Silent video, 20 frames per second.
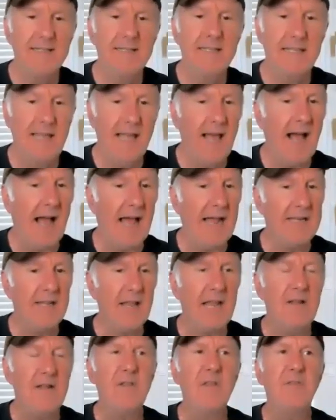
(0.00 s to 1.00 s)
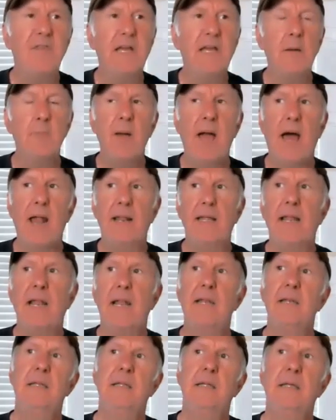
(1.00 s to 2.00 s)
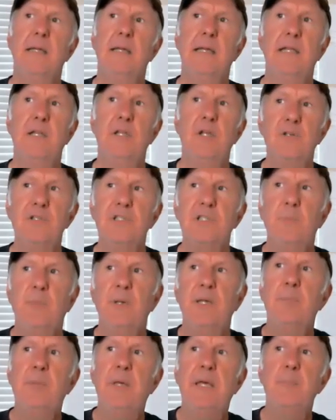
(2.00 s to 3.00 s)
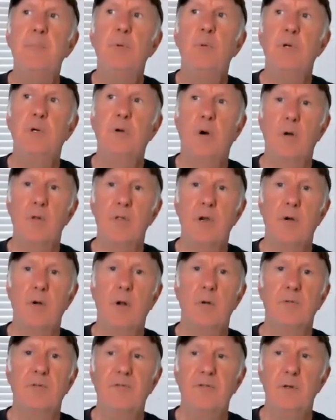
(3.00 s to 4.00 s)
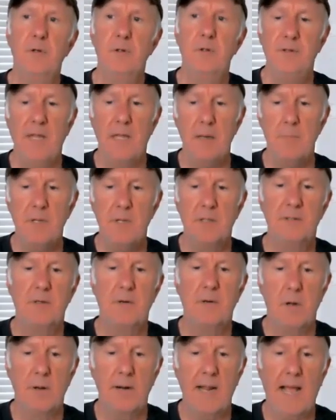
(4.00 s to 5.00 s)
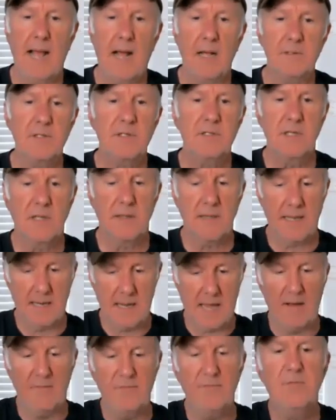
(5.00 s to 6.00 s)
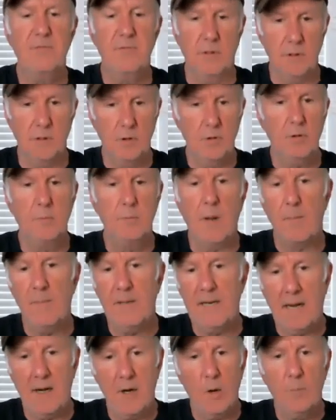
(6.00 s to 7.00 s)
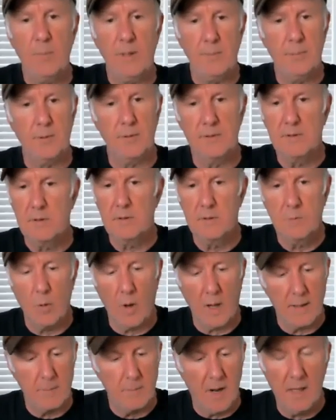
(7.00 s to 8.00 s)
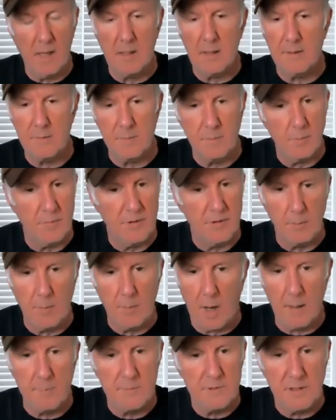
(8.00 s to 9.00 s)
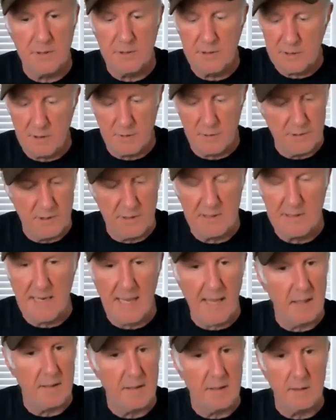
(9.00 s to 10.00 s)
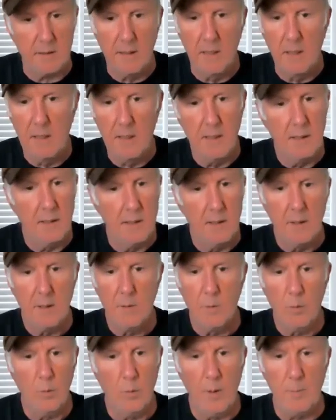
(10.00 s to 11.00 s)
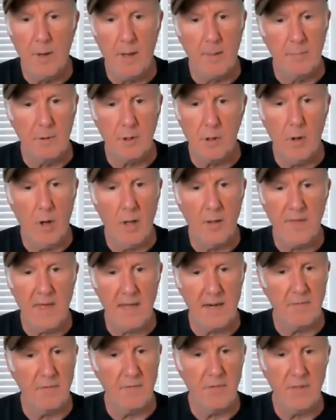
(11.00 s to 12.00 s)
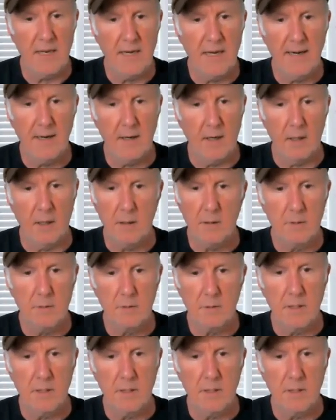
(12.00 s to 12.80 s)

yeah, and if you think about it, it used to be people would grow their own food, they'd build their own houses, and they'd have the loom. I mean, I know people in Guatemala, their moms can still sit down and whip up cloth out of thin air,